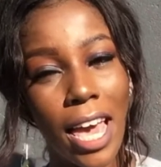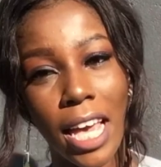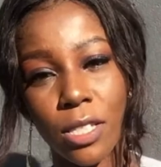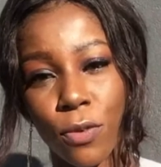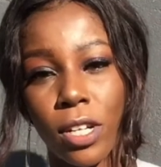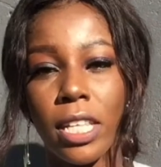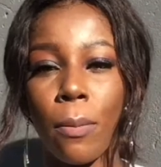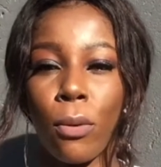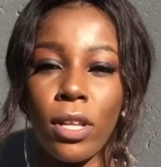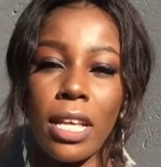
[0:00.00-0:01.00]
has fallen
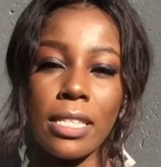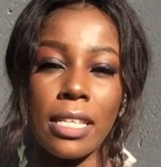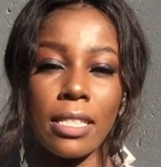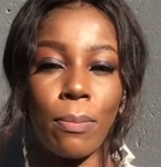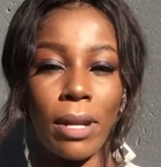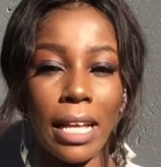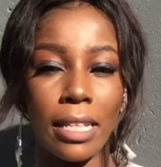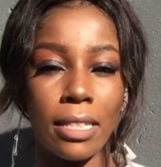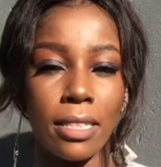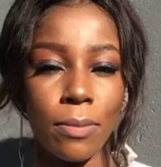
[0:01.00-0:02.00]
upon us as a
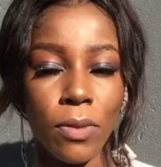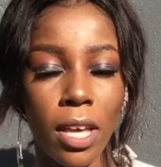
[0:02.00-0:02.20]
planet.